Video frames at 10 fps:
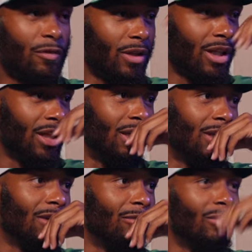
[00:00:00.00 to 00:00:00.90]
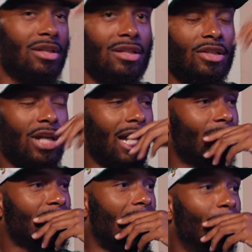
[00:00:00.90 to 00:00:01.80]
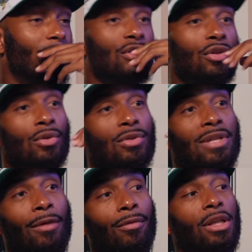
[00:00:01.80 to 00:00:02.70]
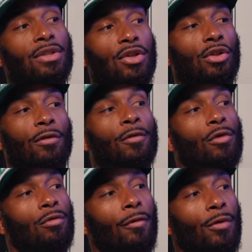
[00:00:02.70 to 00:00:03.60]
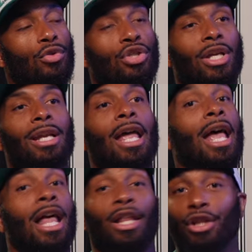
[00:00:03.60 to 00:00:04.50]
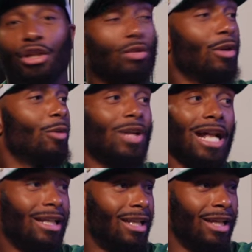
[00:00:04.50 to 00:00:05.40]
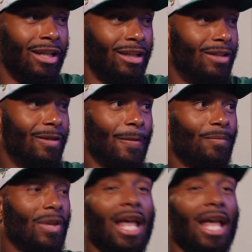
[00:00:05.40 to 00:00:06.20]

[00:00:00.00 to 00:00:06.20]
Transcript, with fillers: Lee, Mr. Chime Time. It's dudes that really took the food review shit. Literally what I did. Yeah.